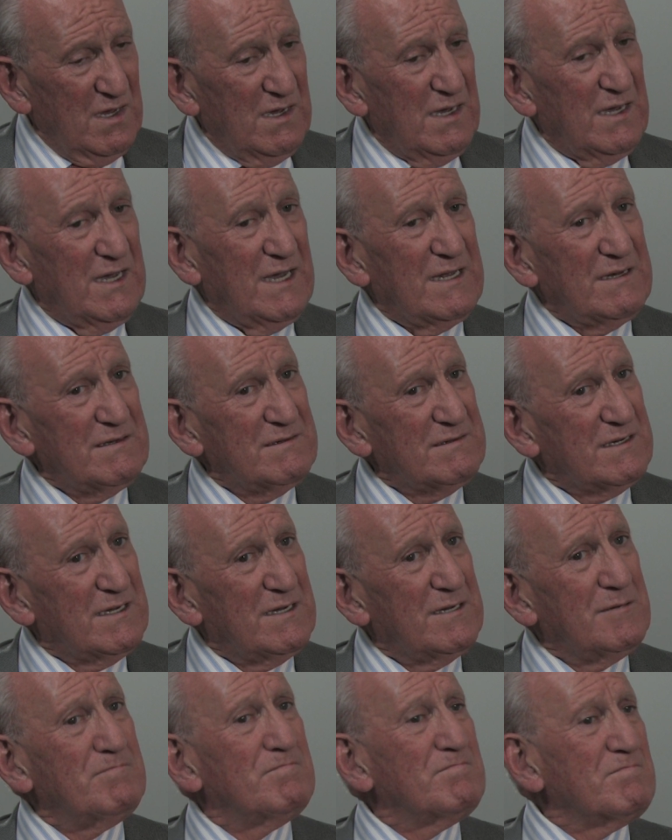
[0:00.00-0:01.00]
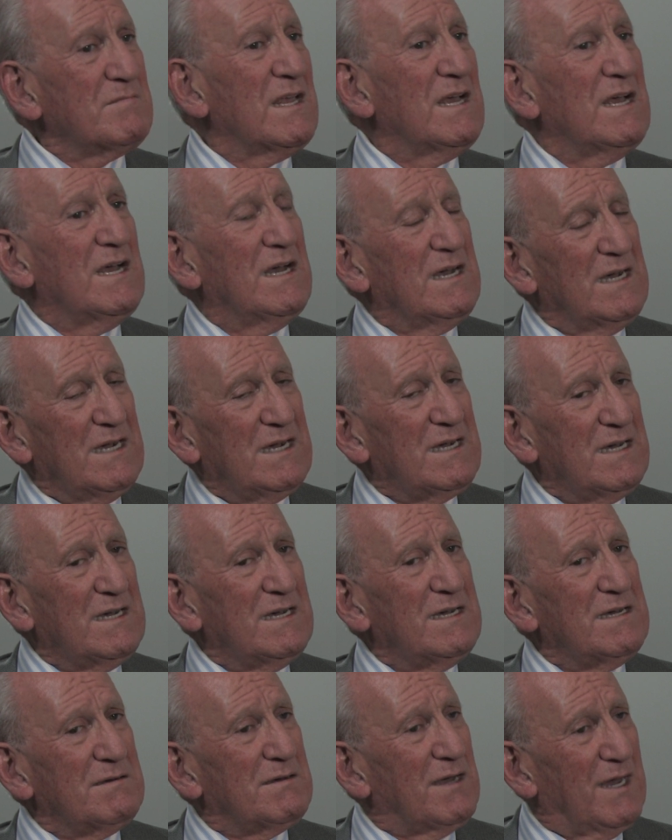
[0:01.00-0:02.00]
and
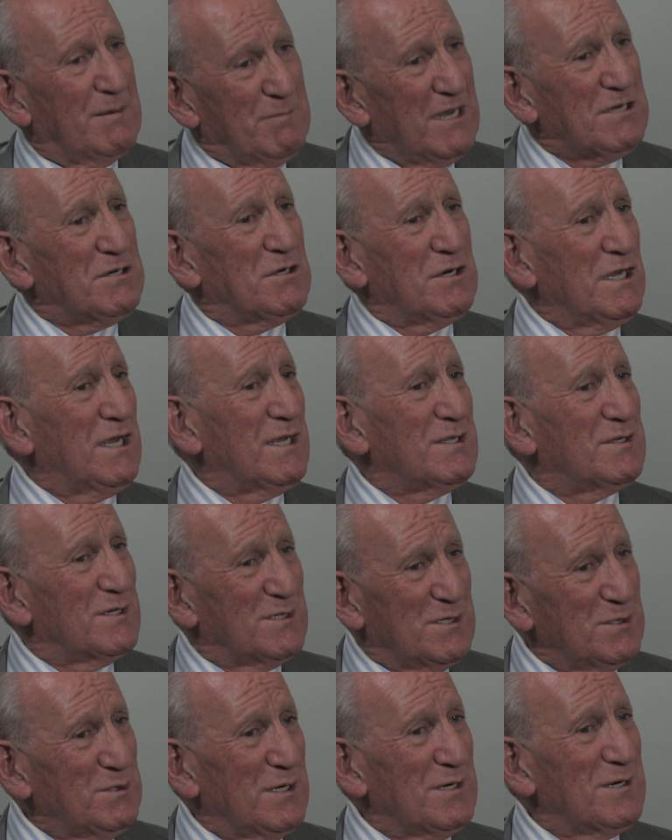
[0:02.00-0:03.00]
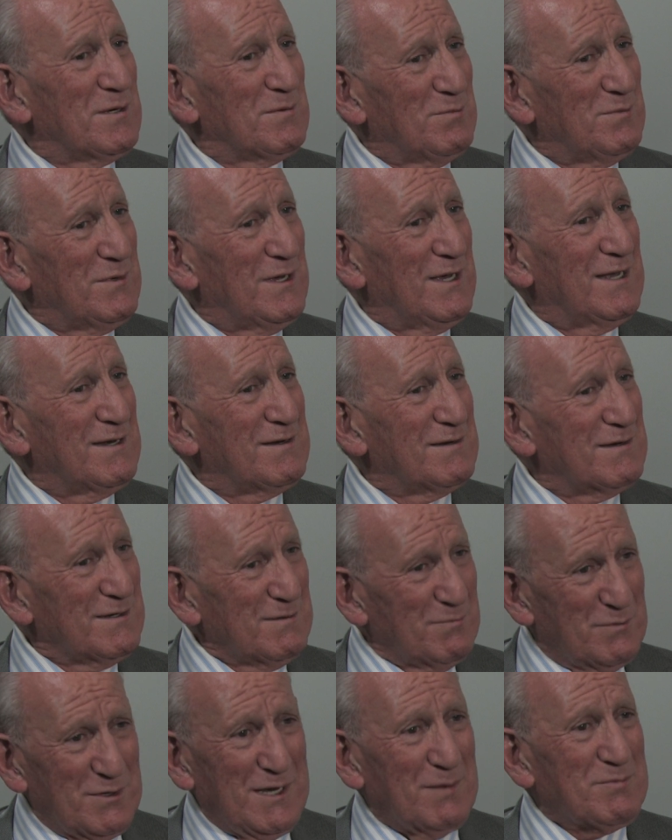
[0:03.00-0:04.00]
I'm not going to get to do it, and
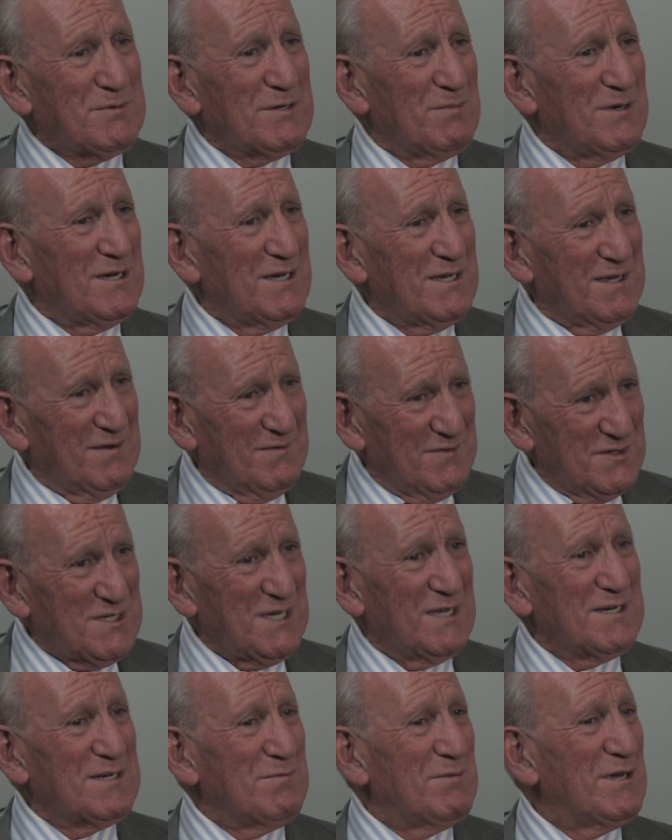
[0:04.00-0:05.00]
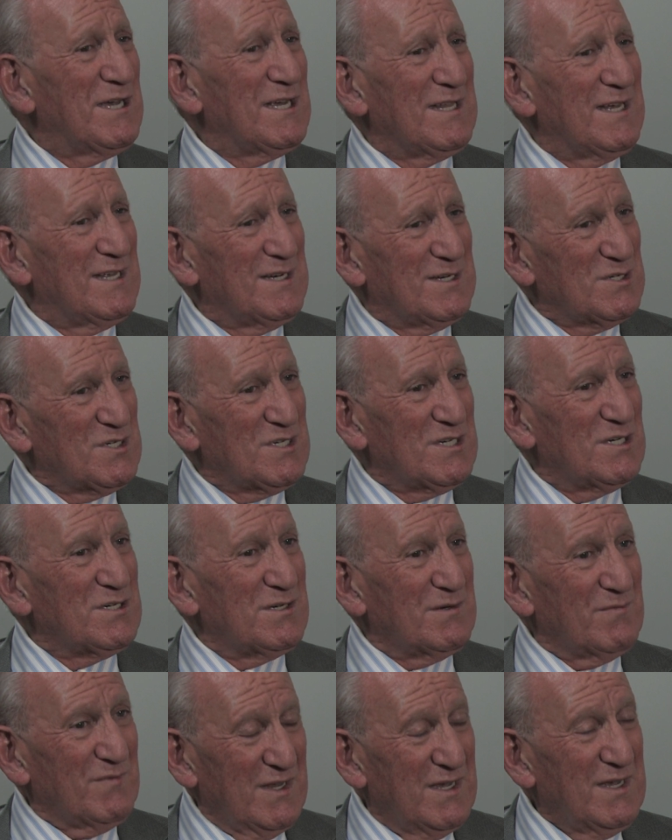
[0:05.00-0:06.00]
it'll be up to my son to make that
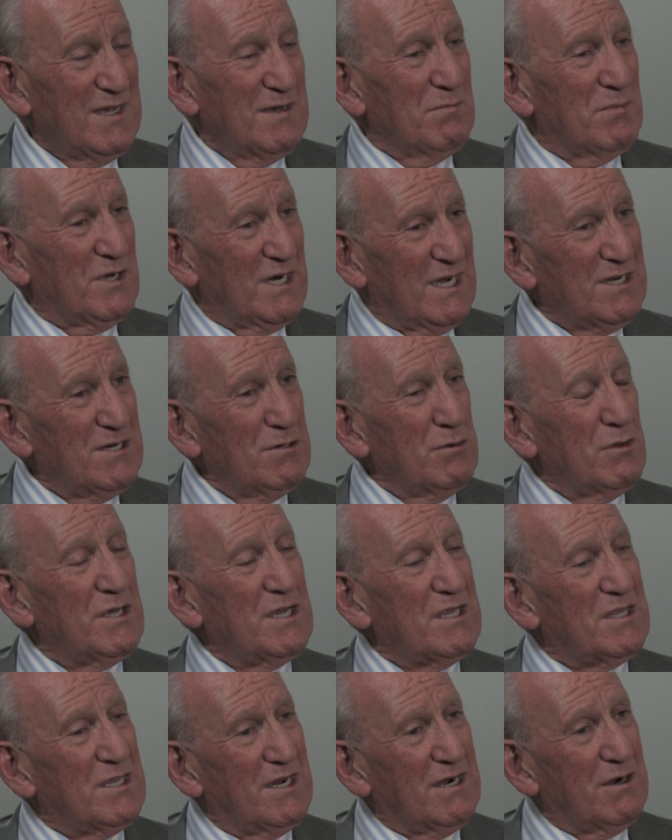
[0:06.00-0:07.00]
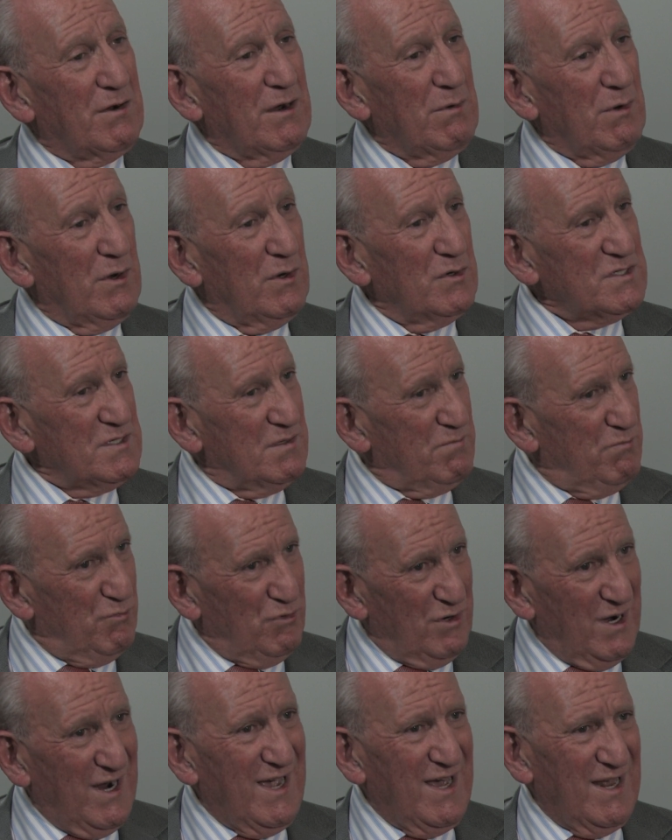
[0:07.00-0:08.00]
decision. But I do think the Harry Rosen
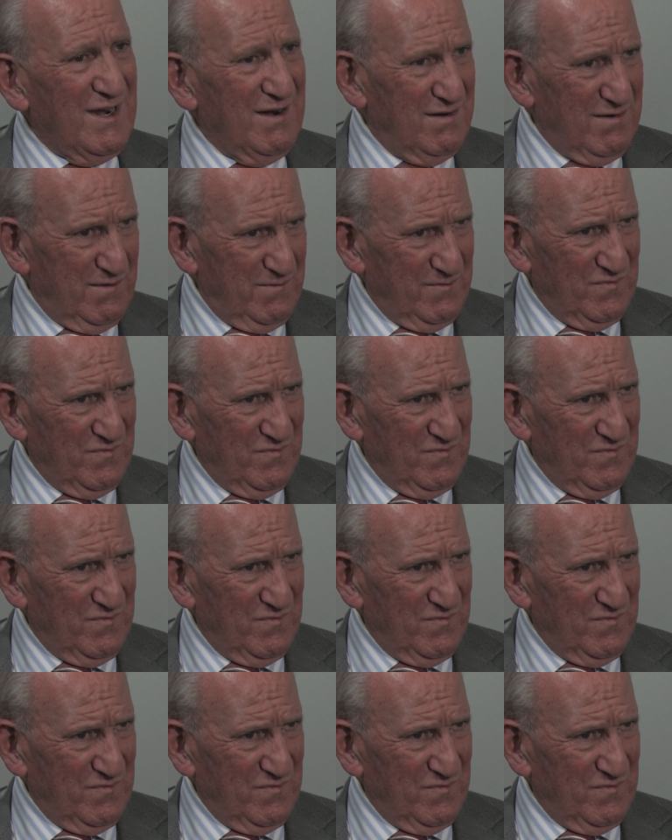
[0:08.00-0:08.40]
brand